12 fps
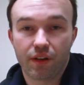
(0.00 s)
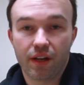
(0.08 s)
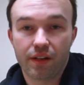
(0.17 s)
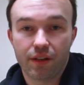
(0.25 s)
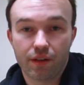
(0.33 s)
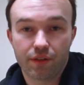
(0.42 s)
are
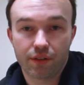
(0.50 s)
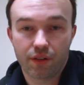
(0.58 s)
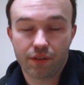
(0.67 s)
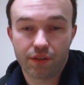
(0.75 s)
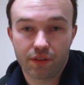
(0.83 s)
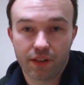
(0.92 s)
any other
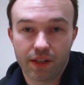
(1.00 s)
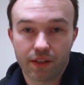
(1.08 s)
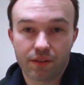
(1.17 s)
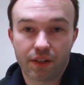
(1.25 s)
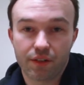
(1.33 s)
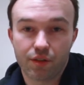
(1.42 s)

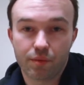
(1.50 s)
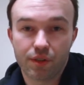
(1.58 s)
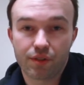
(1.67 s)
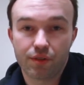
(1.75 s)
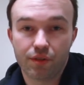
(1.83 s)
underlying entitlements